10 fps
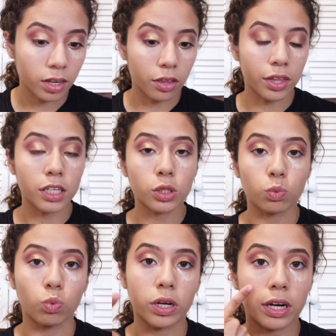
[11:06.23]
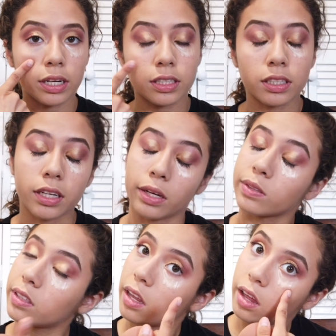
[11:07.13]
There's one eye done, now
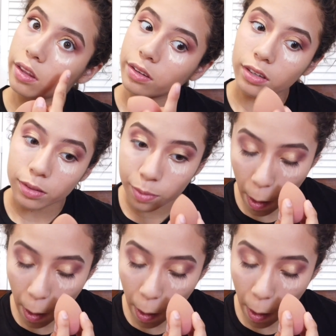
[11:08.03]
it's the other.